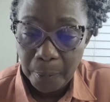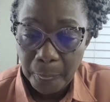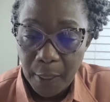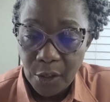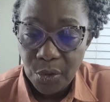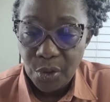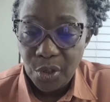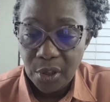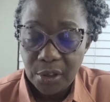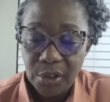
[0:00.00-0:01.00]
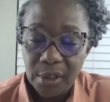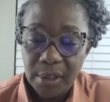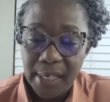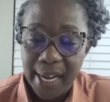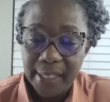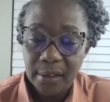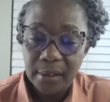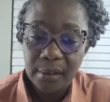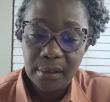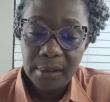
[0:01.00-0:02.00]
So, Dr.
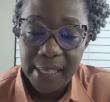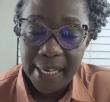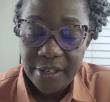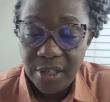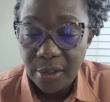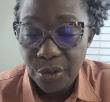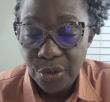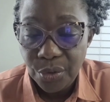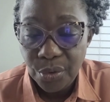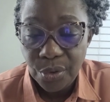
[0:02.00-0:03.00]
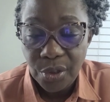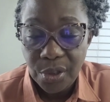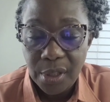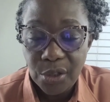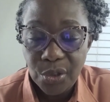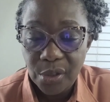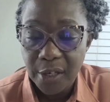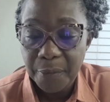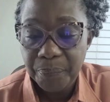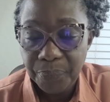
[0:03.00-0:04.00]
Dan Daniel U.
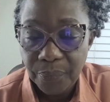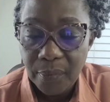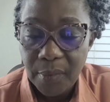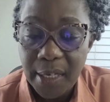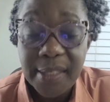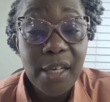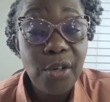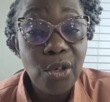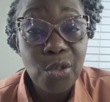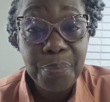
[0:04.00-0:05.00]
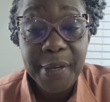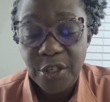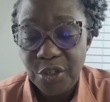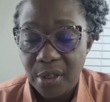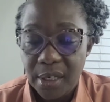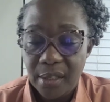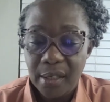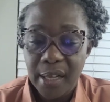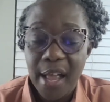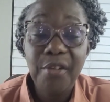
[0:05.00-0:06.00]
Onyetulem is an occupational
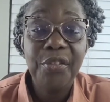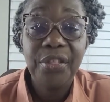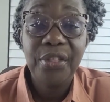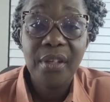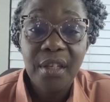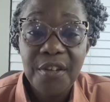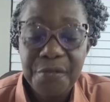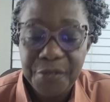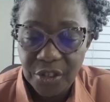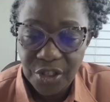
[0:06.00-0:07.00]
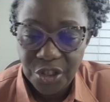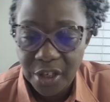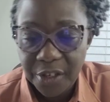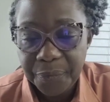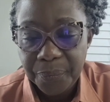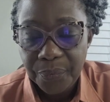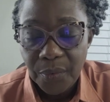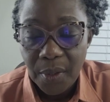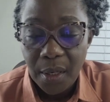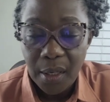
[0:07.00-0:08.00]
health physician.
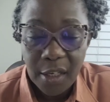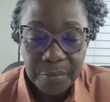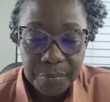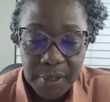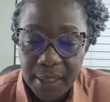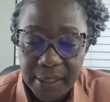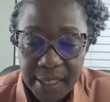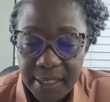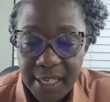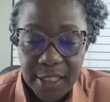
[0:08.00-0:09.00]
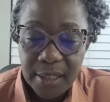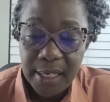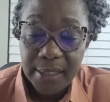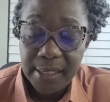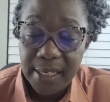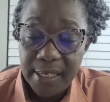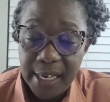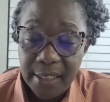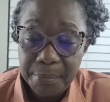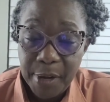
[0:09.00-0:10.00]
Um, he attended,
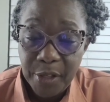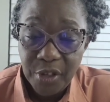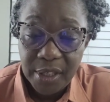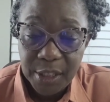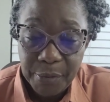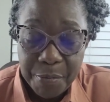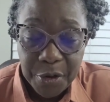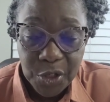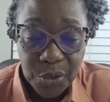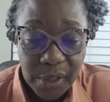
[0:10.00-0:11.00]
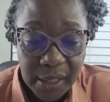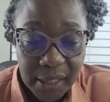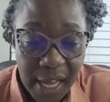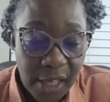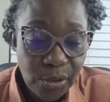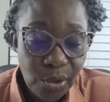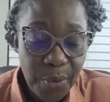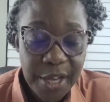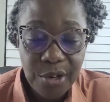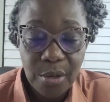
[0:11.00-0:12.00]
attended Methodist Primary School in Kano,
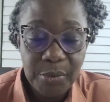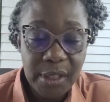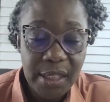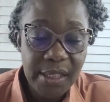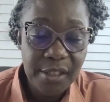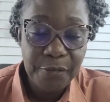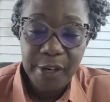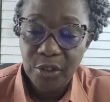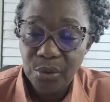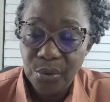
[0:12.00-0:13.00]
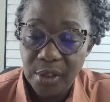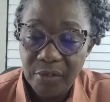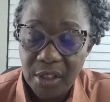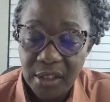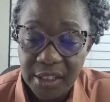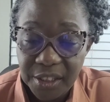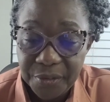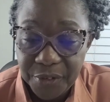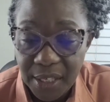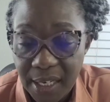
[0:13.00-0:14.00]
where he obtained his first school leaving
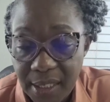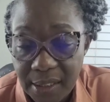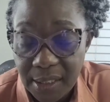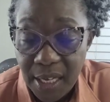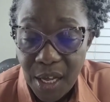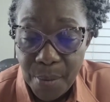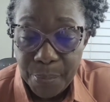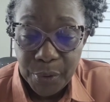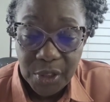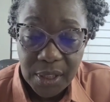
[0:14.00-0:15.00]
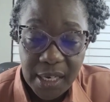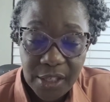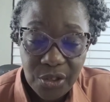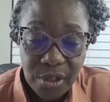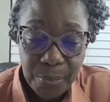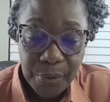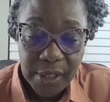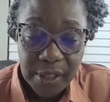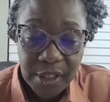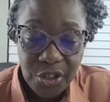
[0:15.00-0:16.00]
certificate, proceeded to the
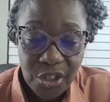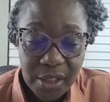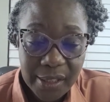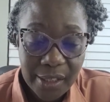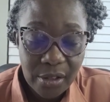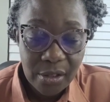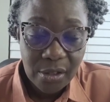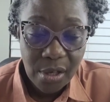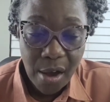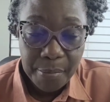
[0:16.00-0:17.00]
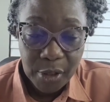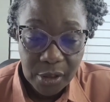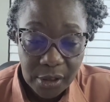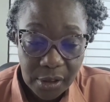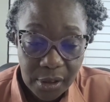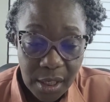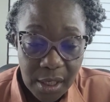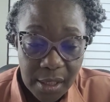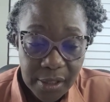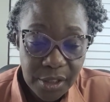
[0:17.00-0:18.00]
prestigious St. Thomas
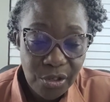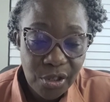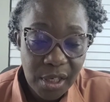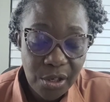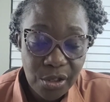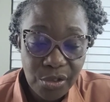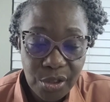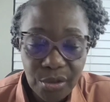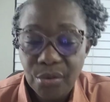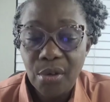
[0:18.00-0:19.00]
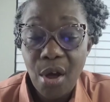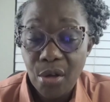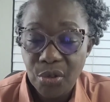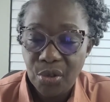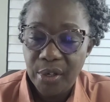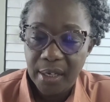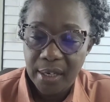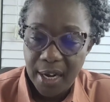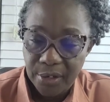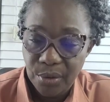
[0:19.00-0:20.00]
Senior Secondary School, also in
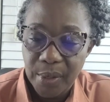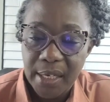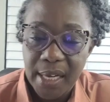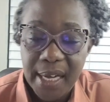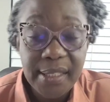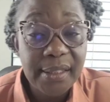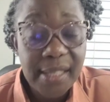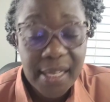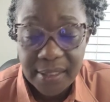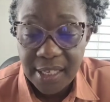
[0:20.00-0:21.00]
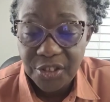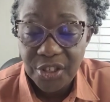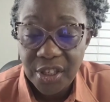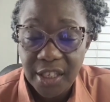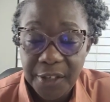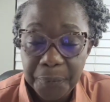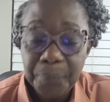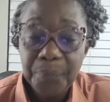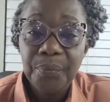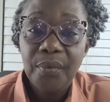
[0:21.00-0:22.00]
Kano, where he had his
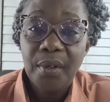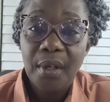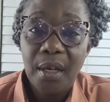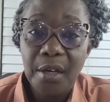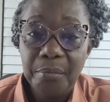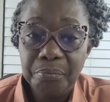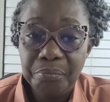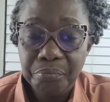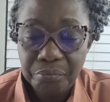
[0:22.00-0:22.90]
SSC. Um,